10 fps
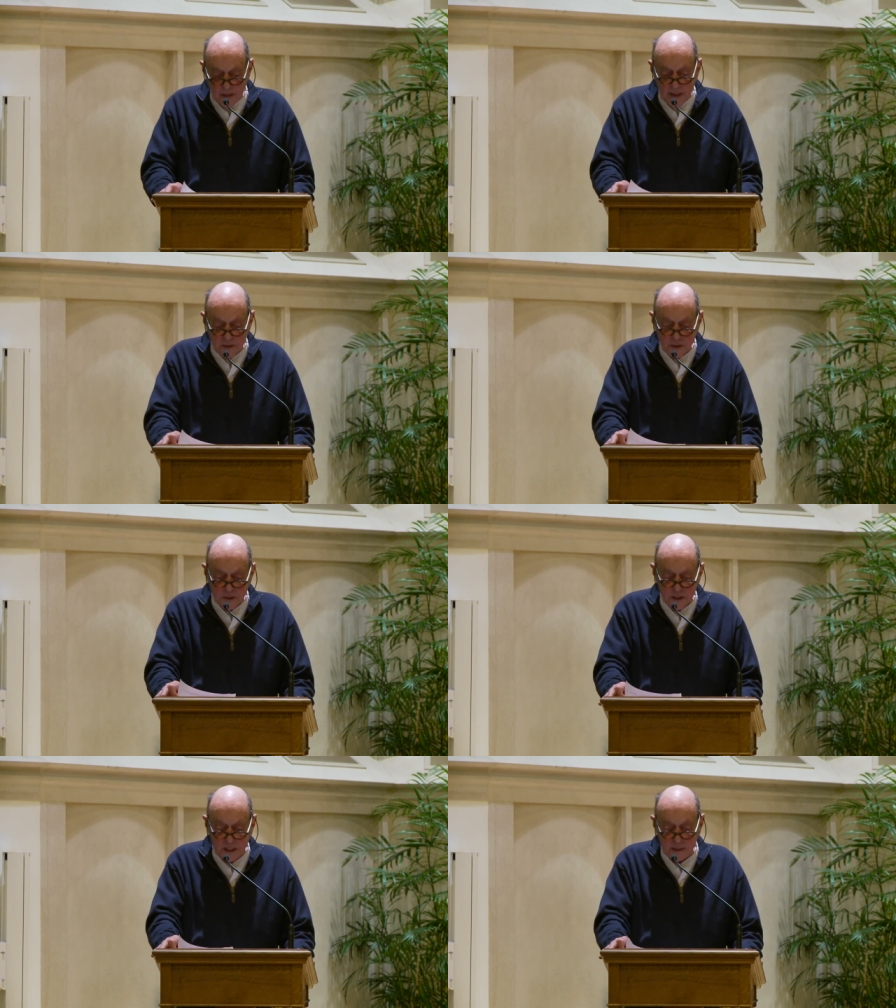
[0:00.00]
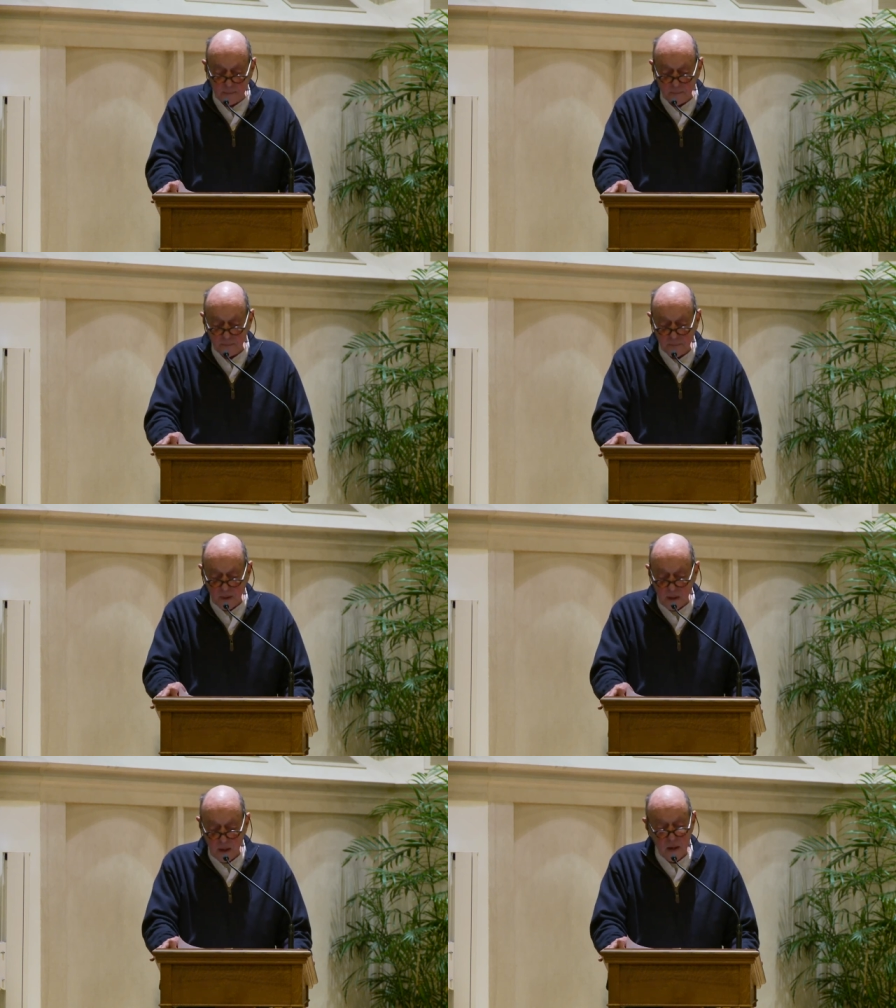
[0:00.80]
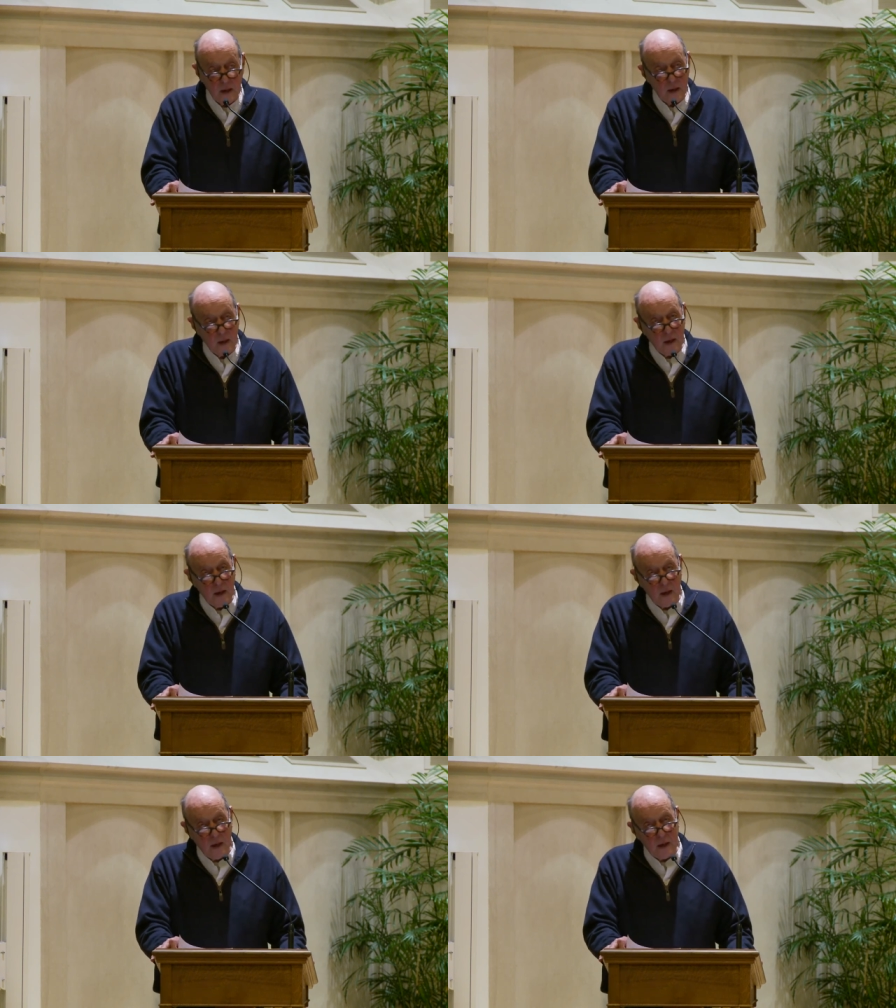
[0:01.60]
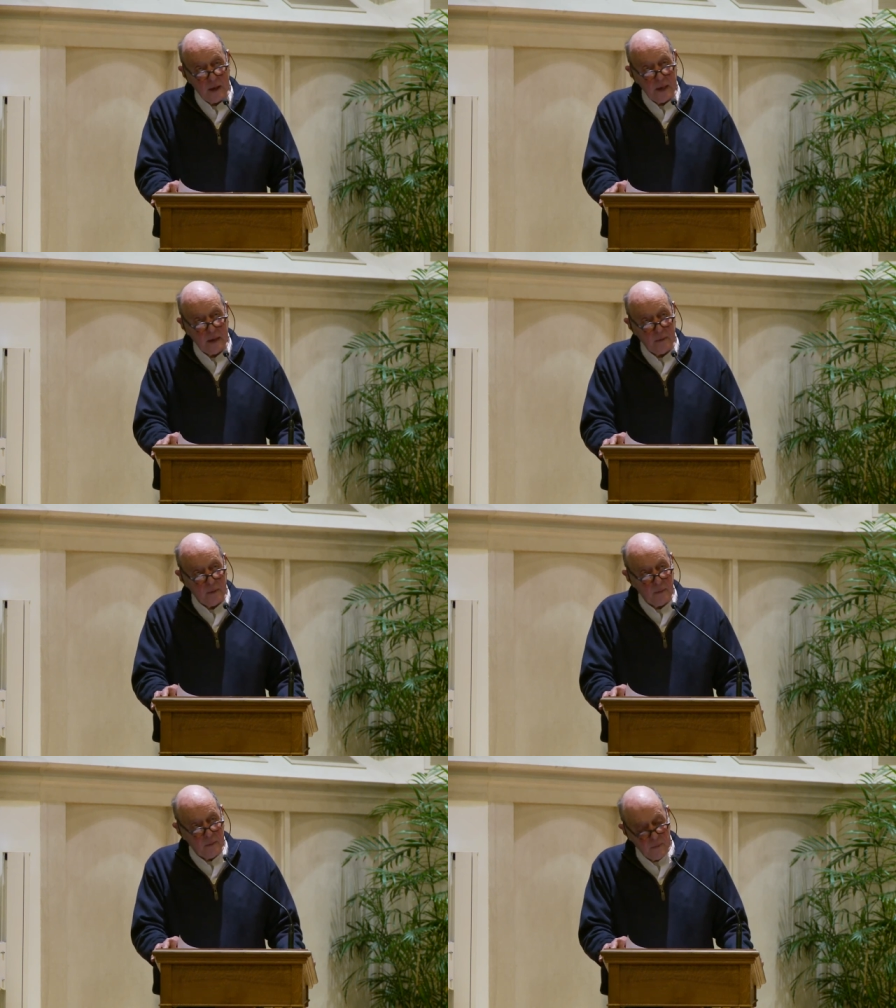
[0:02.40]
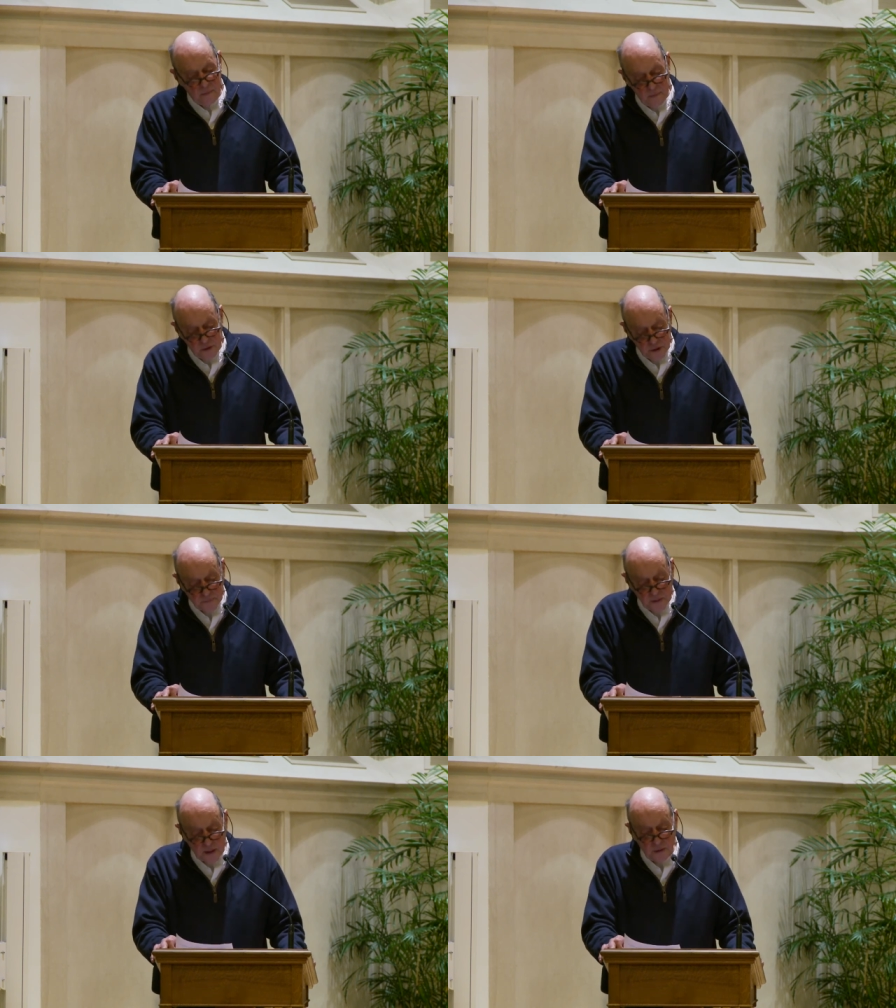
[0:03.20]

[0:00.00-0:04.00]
That is to say, uh, in shifting